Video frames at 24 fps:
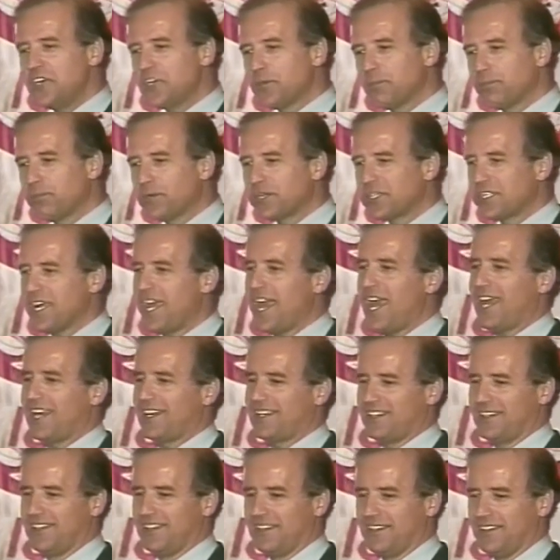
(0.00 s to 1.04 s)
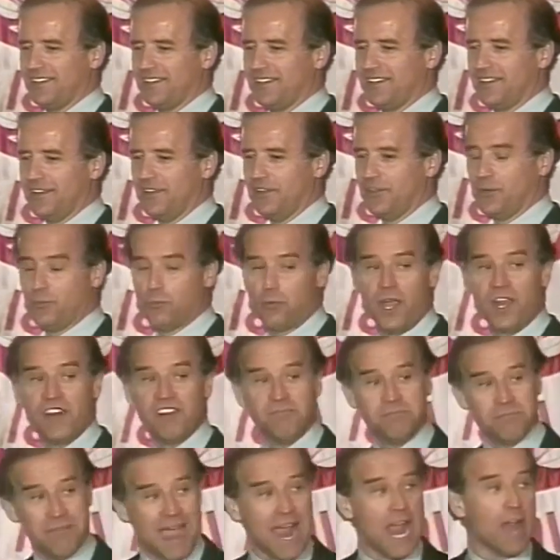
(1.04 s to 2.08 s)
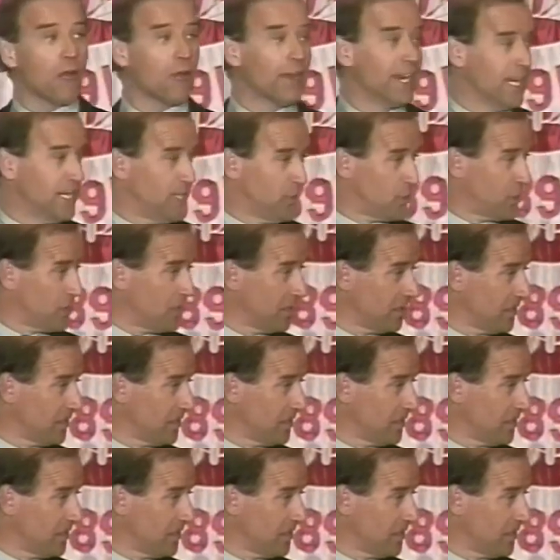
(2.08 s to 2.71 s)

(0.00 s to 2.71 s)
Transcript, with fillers: to protect the right of marriage,